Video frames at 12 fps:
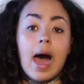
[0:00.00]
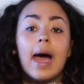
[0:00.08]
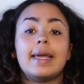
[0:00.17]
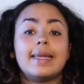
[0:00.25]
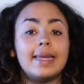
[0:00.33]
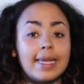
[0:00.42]

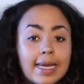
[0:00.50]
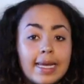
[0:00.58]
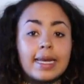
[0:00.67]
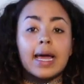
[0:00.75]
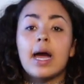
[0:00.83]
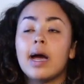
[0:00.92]
I
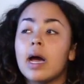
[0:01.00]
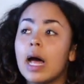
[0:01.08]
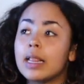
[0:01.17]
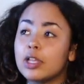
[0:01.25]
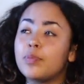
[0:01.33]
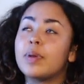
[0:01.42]
need
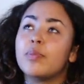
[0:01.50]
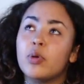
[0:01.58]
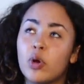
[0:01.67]
a little bit